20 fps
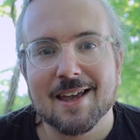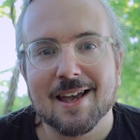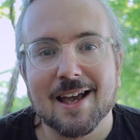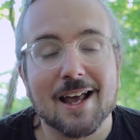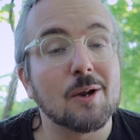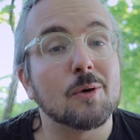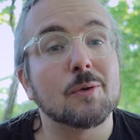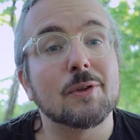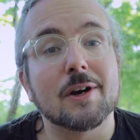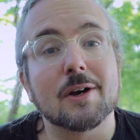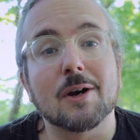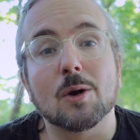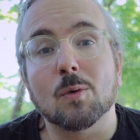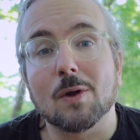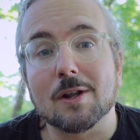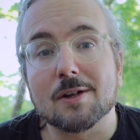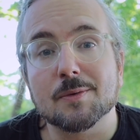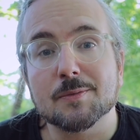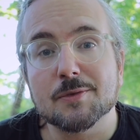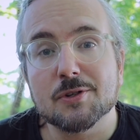Hello there and
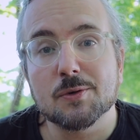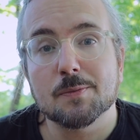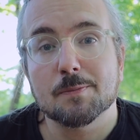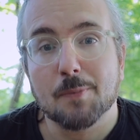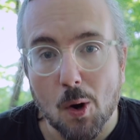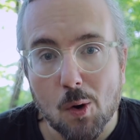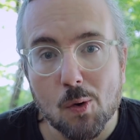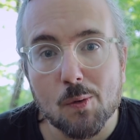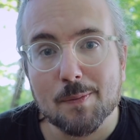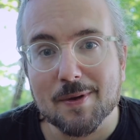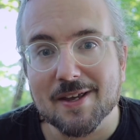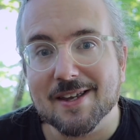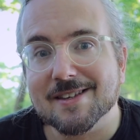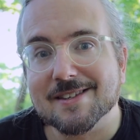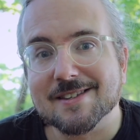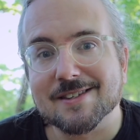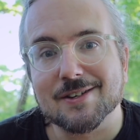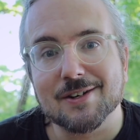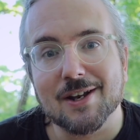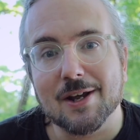welcome to Bo
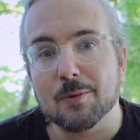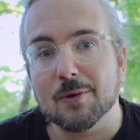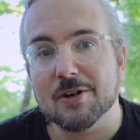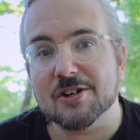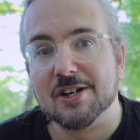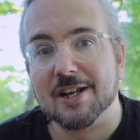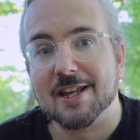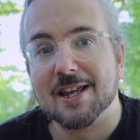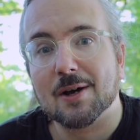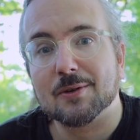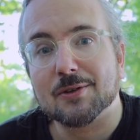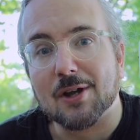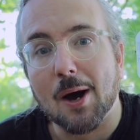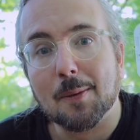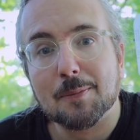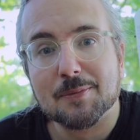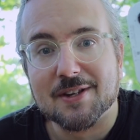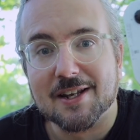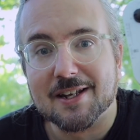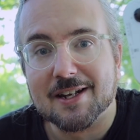Beats. Today we're checking out the
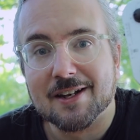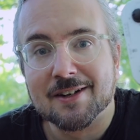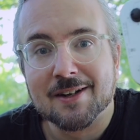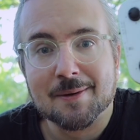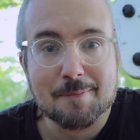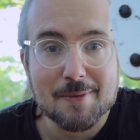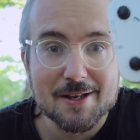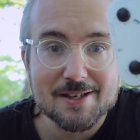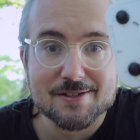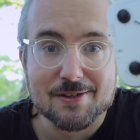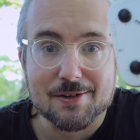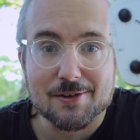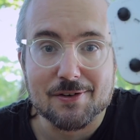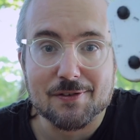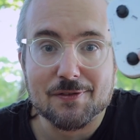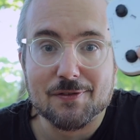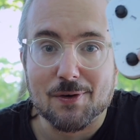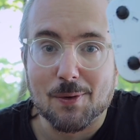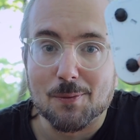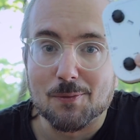updated mixer
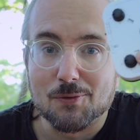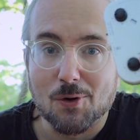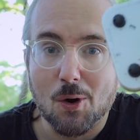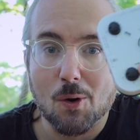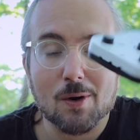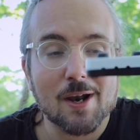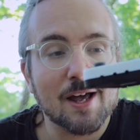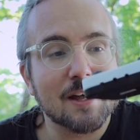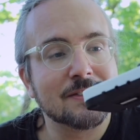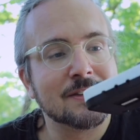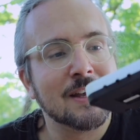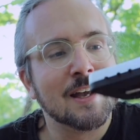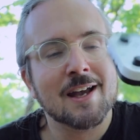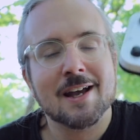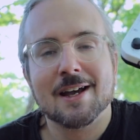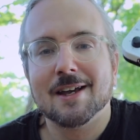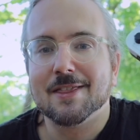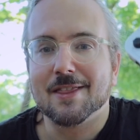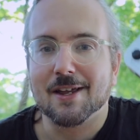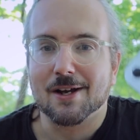from Roland,
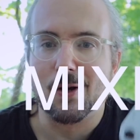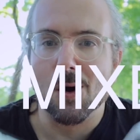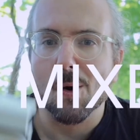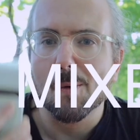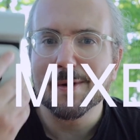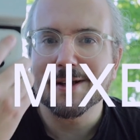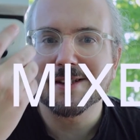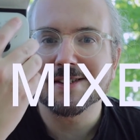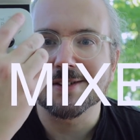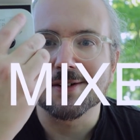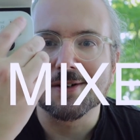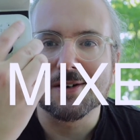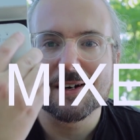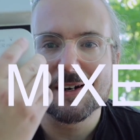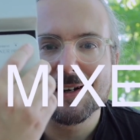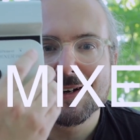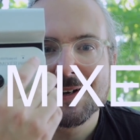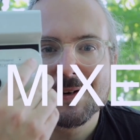the GoMixer